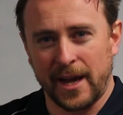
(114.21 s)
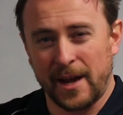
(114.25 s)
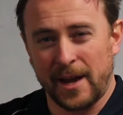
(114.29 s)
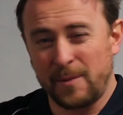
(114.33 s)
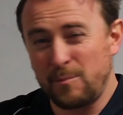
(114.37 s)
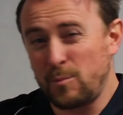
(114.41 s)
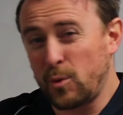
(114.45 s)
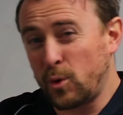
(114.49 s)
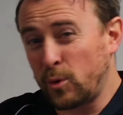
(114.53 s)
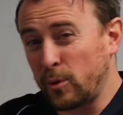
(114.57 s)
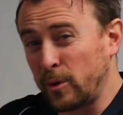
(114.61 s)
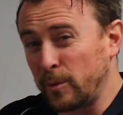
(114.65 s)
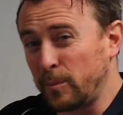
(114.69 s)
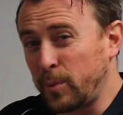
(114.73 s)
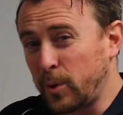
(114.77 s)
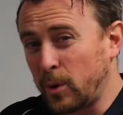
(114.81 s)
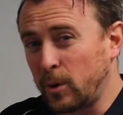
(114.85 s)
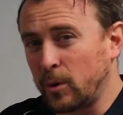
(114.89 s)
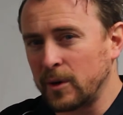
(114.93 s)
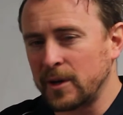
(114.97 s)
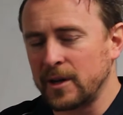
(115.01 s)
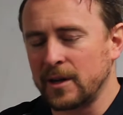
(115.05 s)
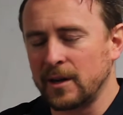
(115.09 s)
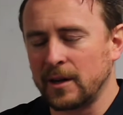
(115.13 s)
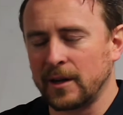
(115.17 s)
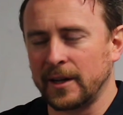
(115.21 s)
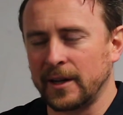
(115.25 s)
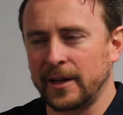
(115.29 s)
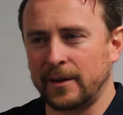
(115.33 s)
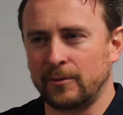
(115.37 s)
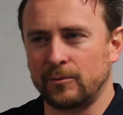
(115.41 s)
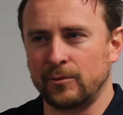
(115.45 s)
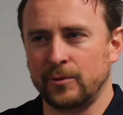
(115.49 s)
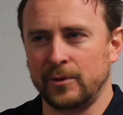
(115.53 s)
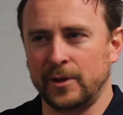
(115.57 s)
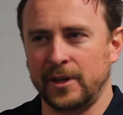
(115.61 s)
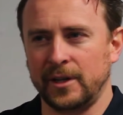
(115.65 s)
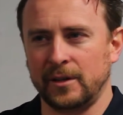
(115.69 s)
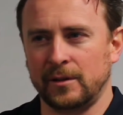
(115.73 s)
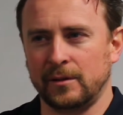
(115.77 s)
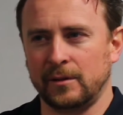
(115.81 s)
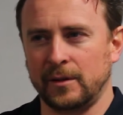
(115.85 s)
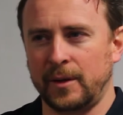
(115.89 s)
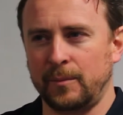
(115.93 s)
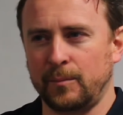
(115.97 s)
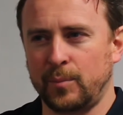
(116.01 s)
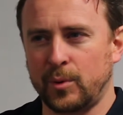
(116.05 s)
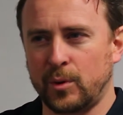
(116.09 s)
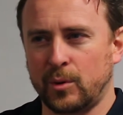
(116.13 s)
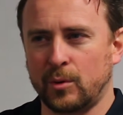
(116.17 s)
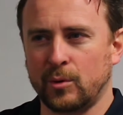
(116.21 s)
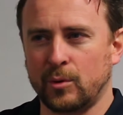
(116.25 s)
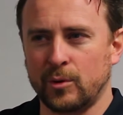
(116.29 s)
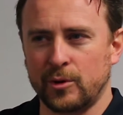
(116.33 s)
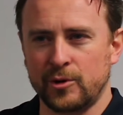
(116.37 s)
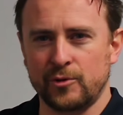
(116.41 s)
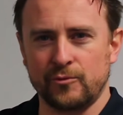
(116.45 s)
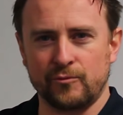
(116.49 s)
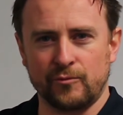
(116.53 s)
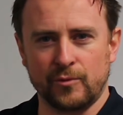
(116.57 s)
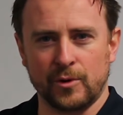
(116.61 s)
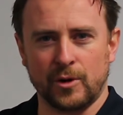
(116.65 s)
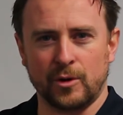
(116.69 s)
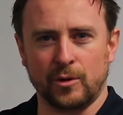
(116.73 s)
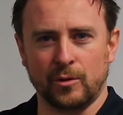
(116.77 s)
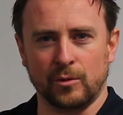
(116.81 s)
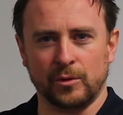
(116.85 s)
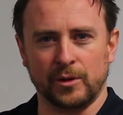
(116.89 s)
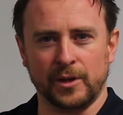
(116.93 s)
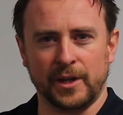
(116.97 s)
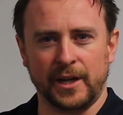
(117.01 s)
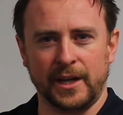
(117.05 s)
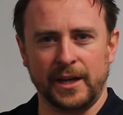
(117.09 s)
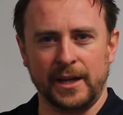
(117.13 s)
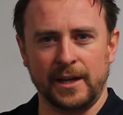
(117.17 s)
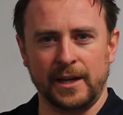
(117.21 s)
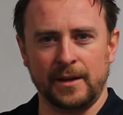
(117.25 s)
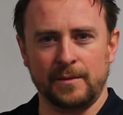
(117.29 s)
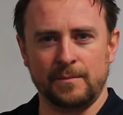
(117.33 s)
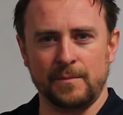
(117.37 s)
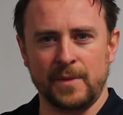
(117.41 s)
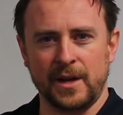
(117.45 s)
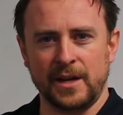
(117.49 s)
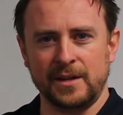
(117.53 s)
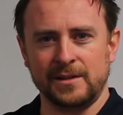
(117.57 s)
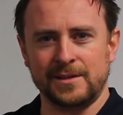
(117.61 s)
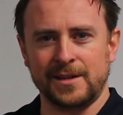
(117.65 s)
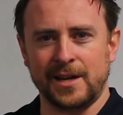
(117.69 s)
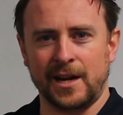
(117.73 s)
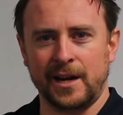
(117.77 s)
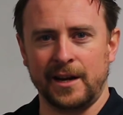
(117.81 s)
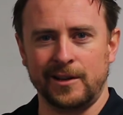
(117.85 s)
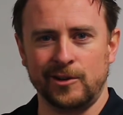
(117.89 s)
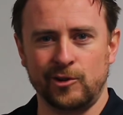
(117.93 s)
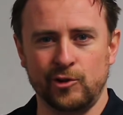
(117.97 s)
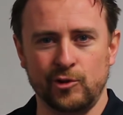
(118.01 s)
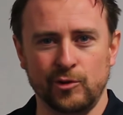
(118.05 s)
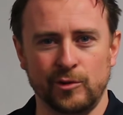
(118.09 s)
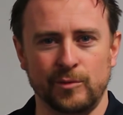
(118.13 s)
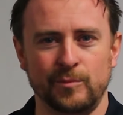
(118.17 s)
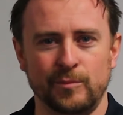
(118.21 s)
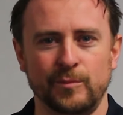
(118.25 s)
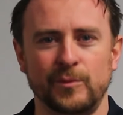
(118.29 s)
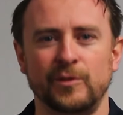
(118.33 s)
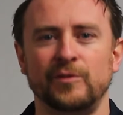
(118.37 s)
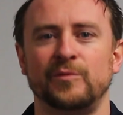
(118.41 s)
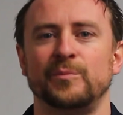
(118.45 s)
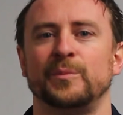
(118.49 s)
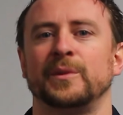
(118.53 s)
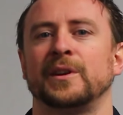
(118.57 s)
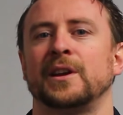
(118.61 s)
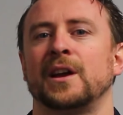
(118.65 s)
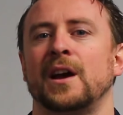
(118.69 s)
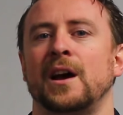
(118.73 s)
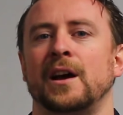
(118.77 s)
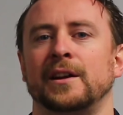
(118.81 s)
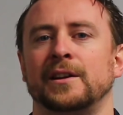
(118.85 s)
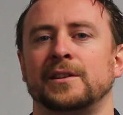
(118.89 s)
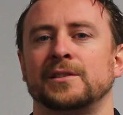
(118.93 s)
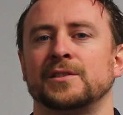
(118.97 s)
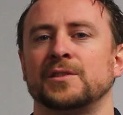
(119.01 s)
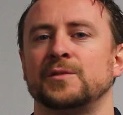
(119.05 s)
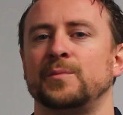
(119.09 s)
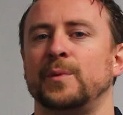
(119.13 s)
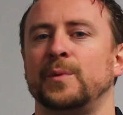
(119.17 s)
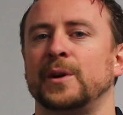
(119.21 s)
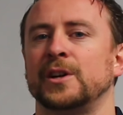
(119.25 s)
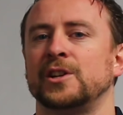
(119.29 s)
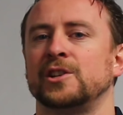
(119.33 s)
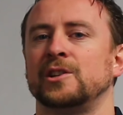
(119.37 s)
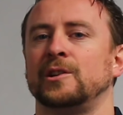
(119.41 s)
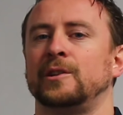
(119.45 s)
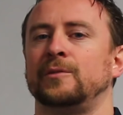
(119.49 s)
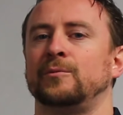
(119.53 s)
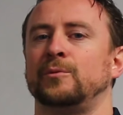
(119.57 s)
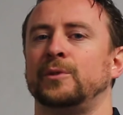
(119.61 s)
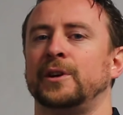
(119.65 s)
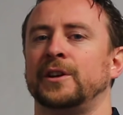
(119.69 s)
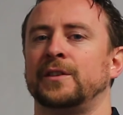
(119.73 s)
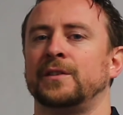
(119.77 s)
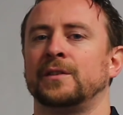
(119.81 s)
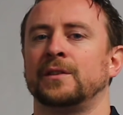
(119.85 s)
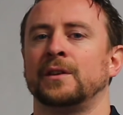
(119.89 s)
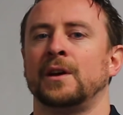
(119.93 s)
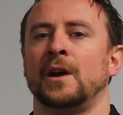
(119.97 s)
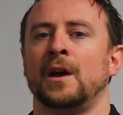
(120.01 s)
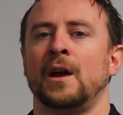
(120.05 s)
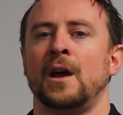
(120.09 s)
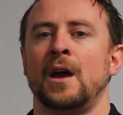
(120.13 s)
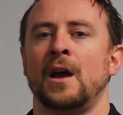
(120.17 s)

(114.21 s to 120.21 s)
and more importantly a real important role in maintaining good movement mechanics, especially with